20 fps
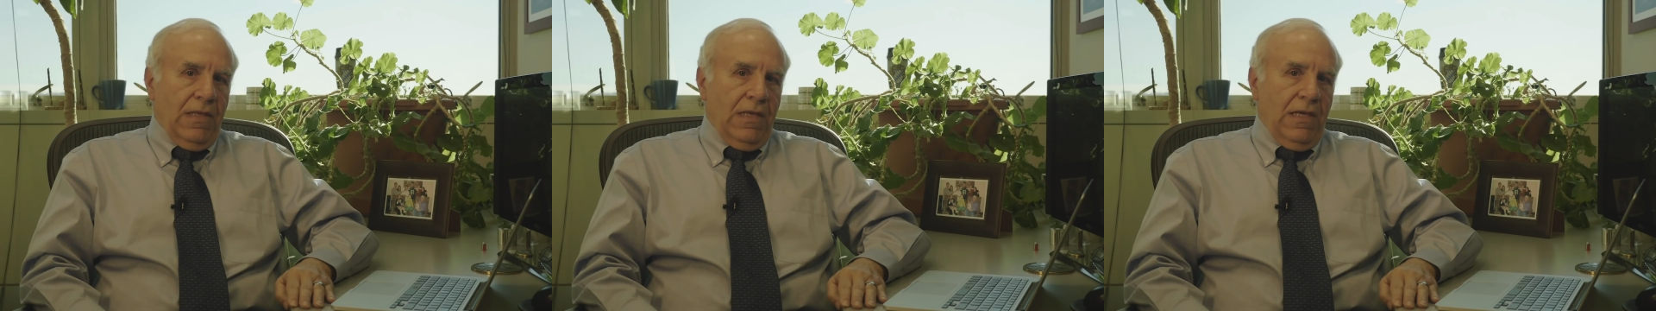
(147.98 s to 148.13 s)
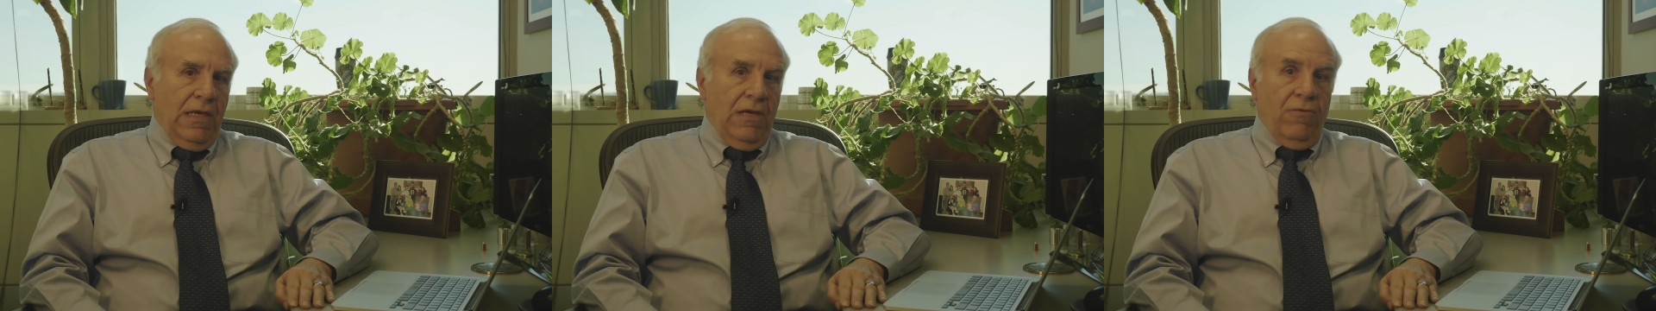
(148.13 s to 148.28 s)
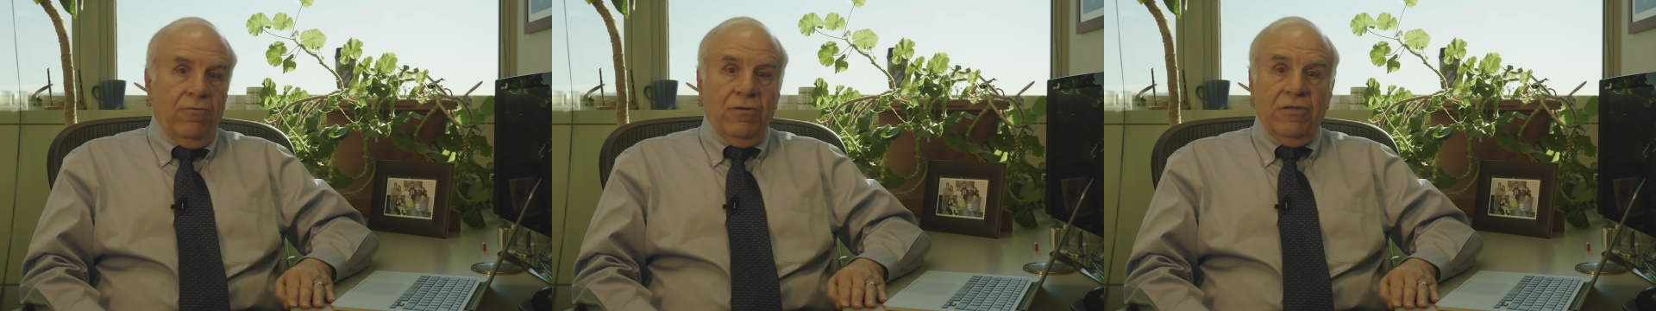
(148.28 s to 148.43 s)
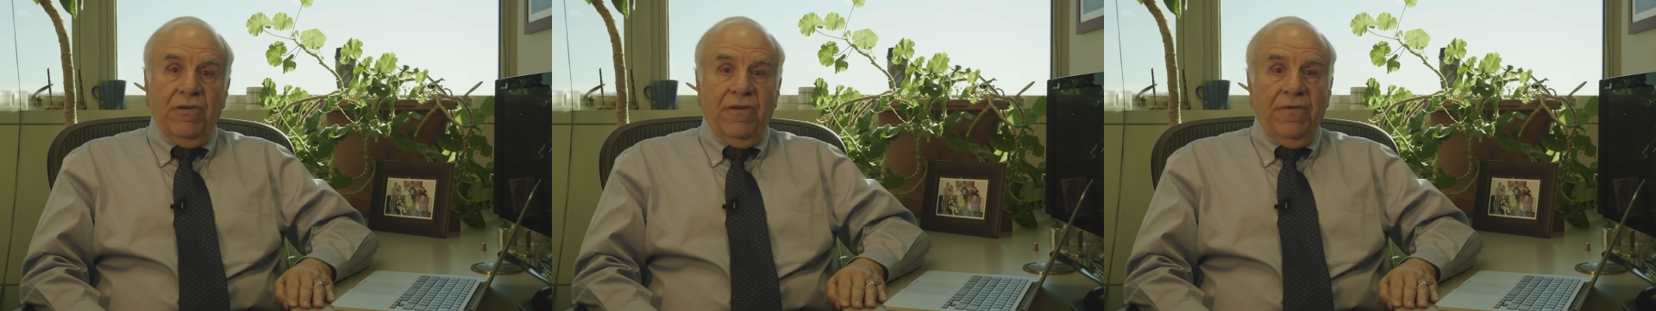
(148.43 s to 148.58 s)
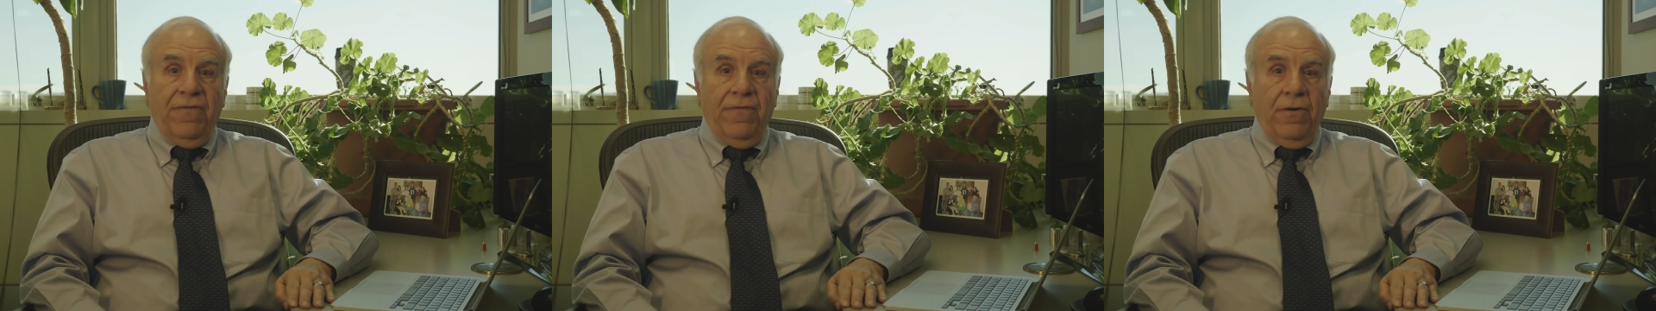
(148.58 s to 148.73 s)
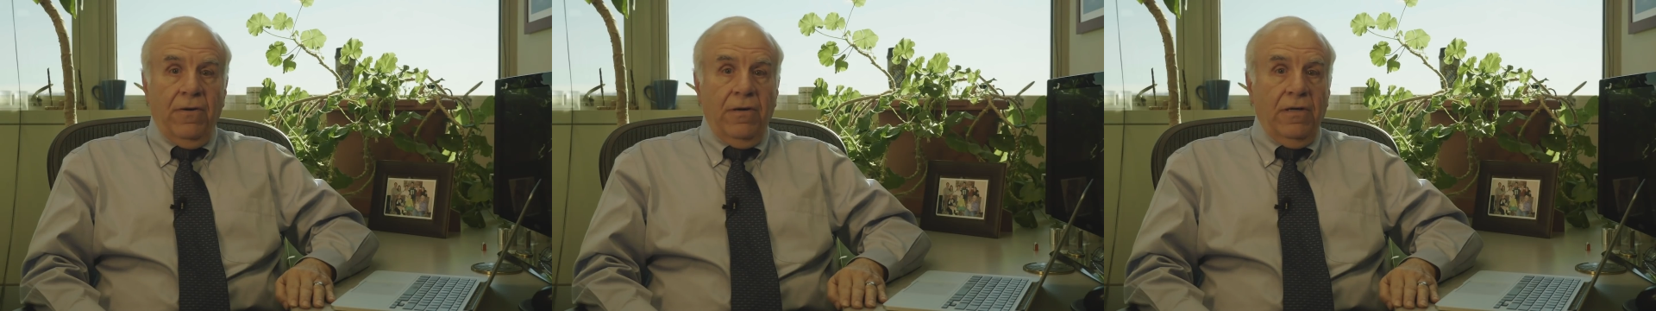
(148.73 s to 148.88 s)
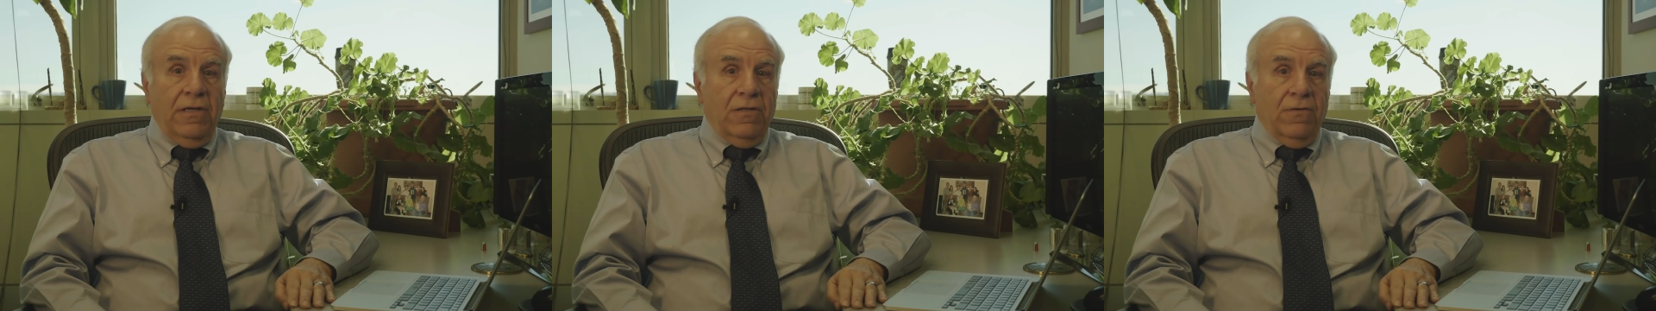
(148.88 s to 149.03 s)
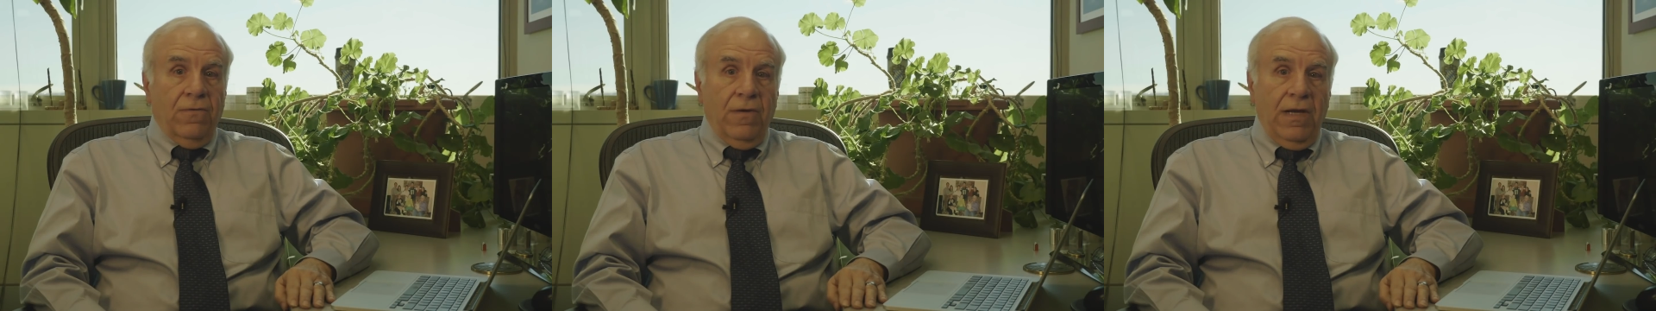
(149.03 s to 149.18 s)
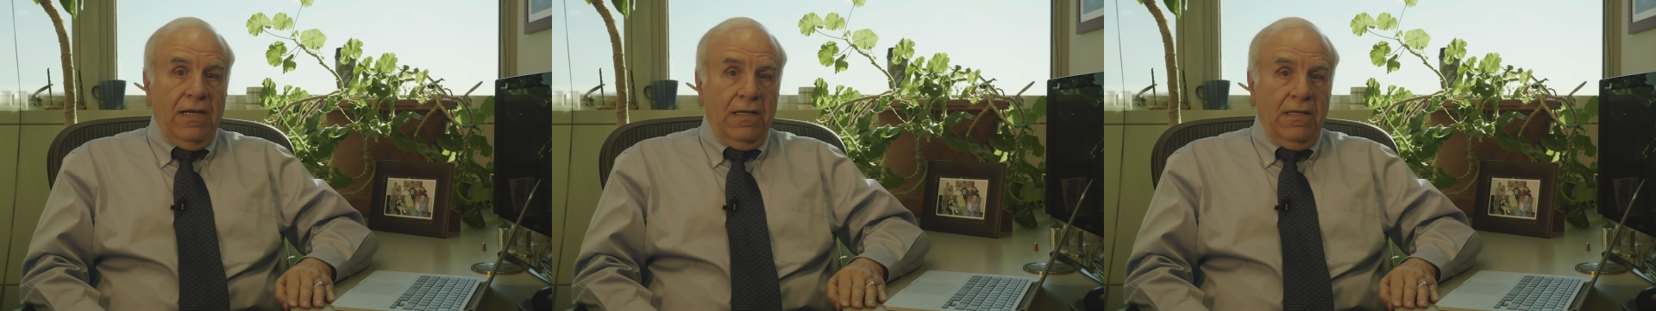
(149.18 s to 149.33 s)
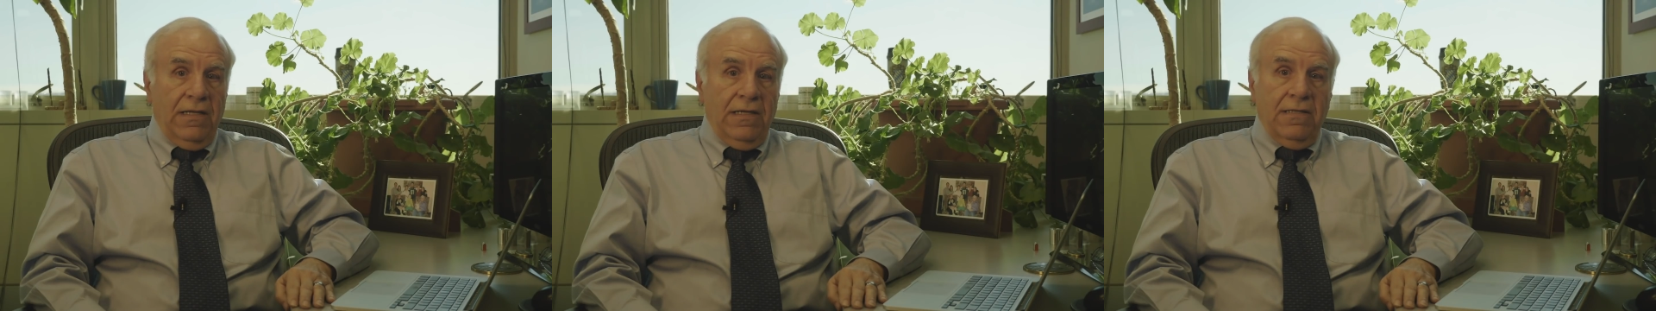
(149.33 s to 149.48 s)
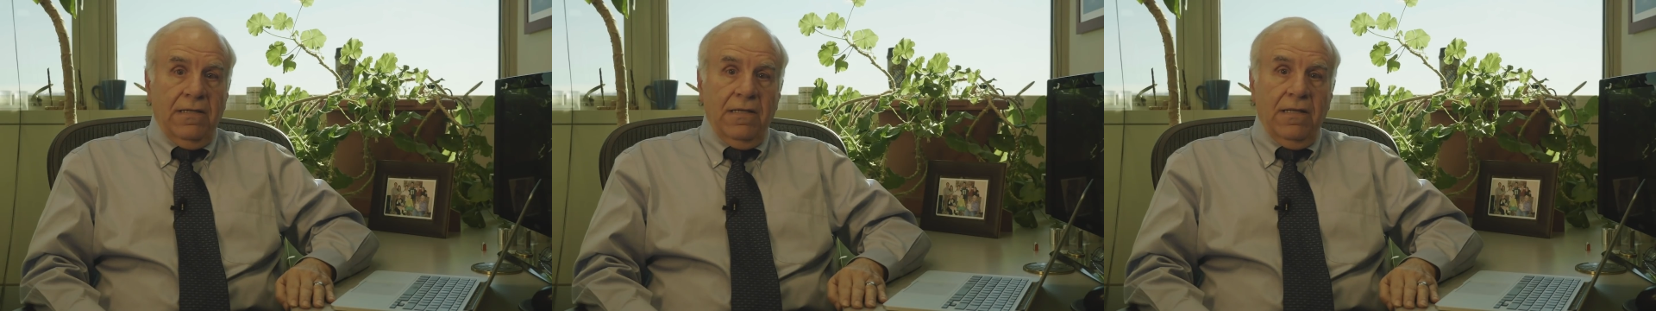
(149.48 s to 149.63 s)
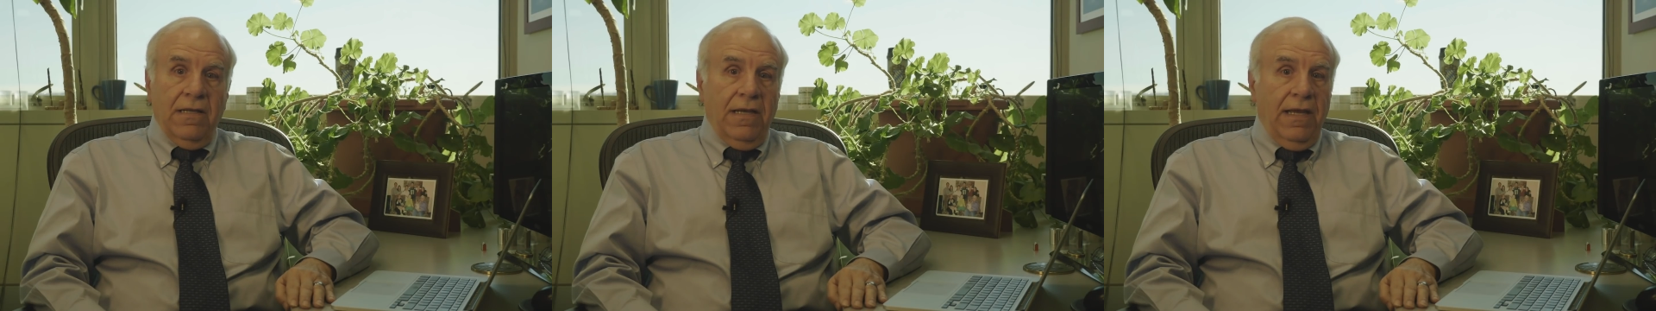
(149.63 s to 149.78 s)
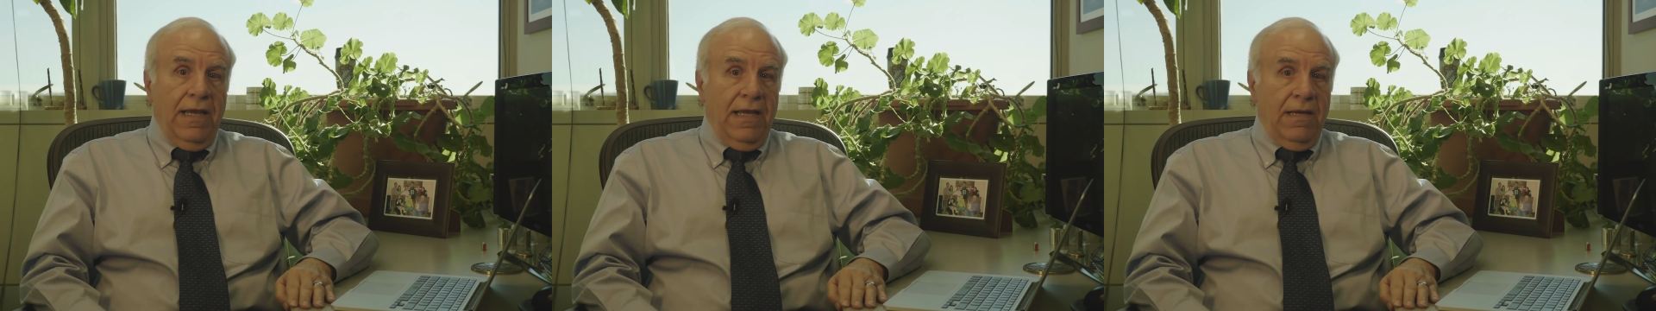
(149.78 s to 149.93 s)
He was referring directly to
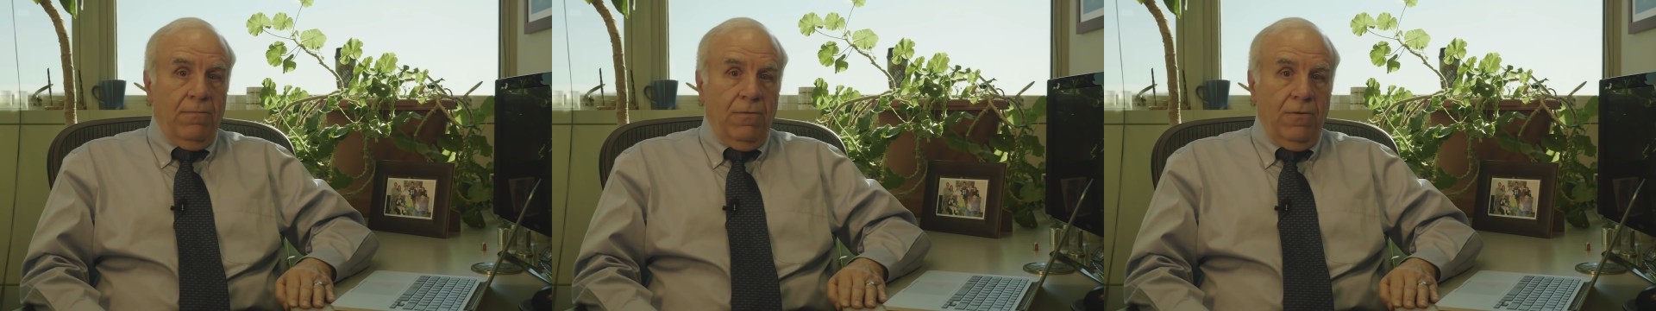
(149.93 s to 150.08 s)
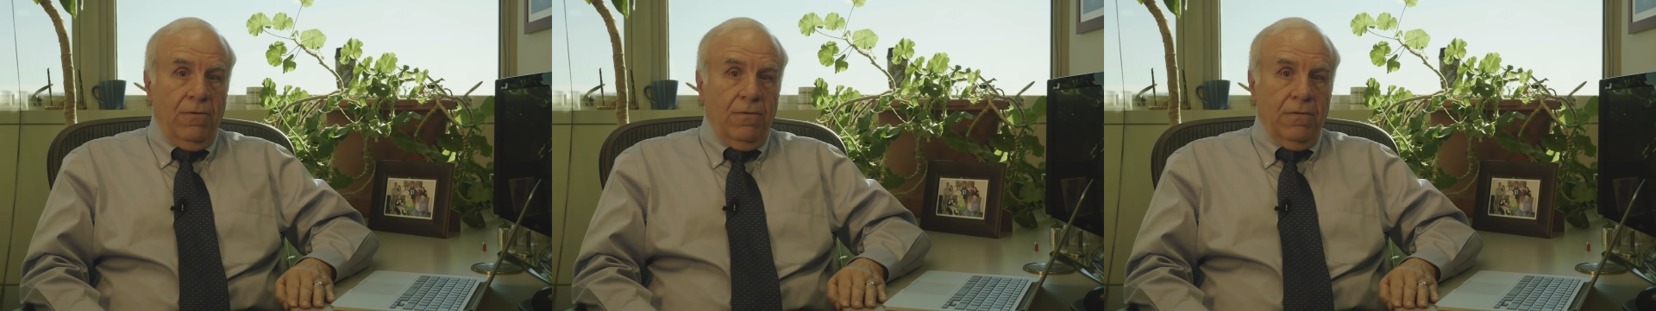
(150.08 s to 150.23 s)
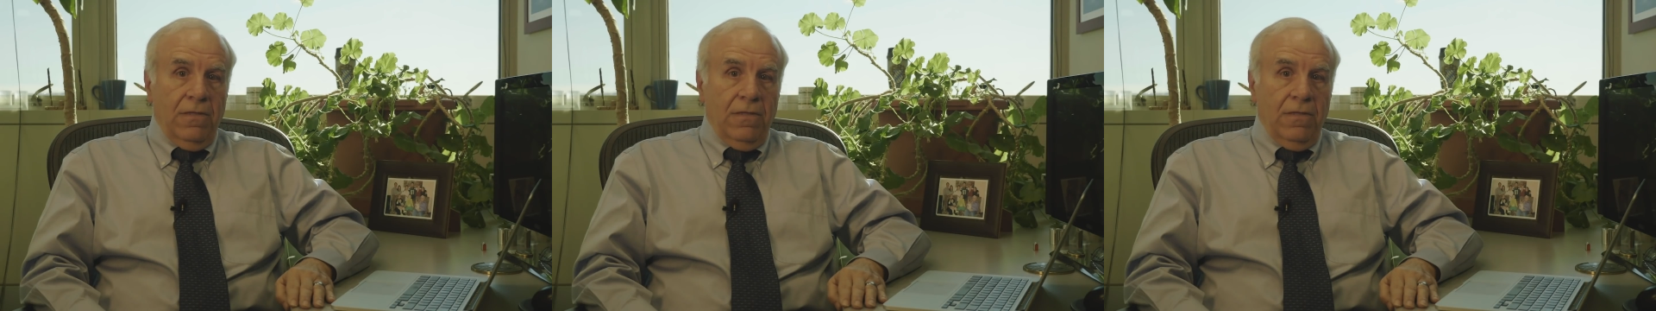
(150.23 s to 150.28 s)
the gamble